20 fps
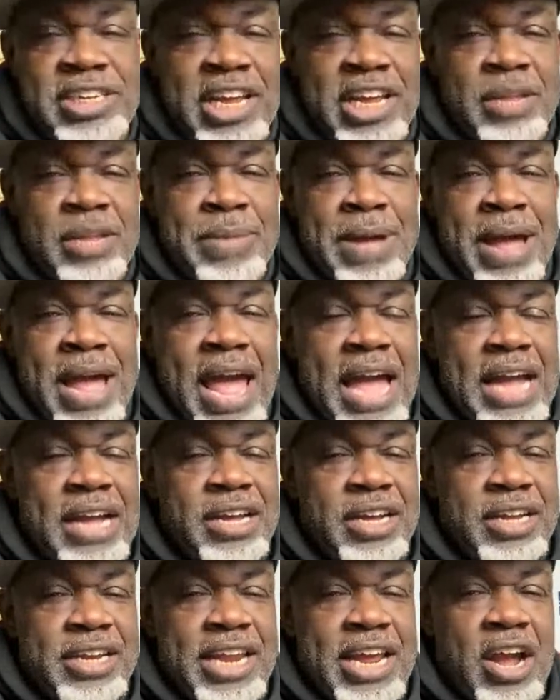teams by how
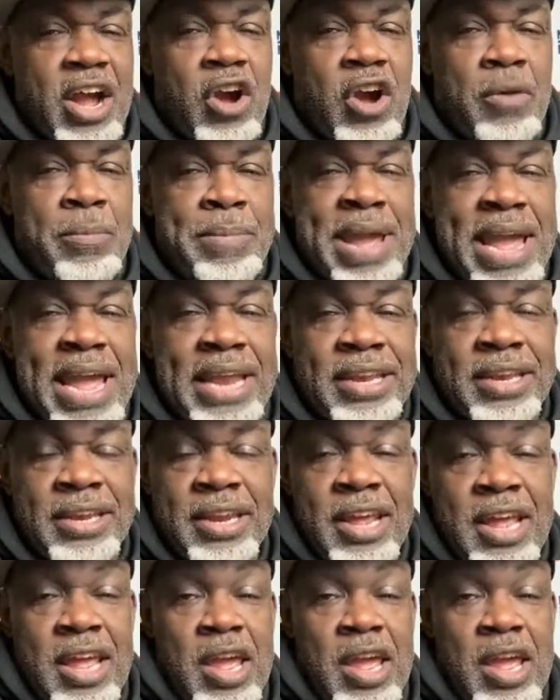good they are on Madden.